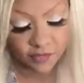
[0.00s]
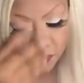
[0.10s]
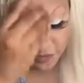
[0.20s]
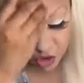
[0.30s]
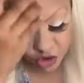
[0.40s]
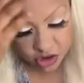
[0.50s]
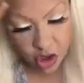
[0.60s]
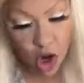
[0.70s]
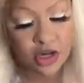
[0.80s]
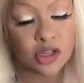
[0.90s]
The Virgin
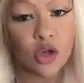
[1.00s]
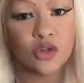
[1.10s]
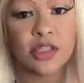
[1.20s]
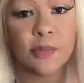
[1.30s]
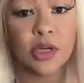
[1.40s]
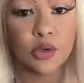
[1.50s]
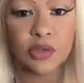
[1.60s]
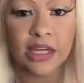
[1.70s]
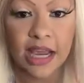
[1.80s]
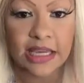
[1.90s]
card is also somebody who's
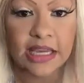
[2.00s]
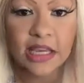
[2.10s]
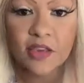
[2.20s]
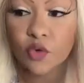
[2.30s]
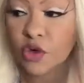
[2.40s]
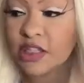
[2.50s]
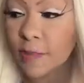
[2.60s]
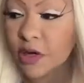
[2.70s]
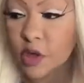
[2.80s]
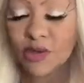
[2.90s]
naive or
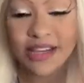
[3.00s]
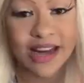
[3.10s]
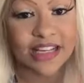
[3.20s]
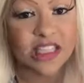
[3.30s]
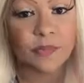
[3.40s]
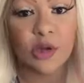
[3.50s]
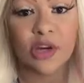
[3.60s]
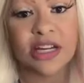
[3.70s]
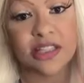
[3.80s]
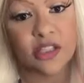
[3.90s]
somebody who's not
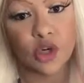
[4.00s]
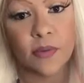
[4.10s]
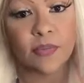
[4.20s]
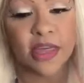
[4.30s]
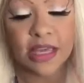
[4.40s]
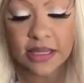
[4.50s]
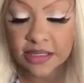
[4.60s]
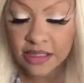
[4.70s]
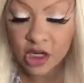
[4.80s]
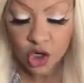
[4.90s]
experienced certain things.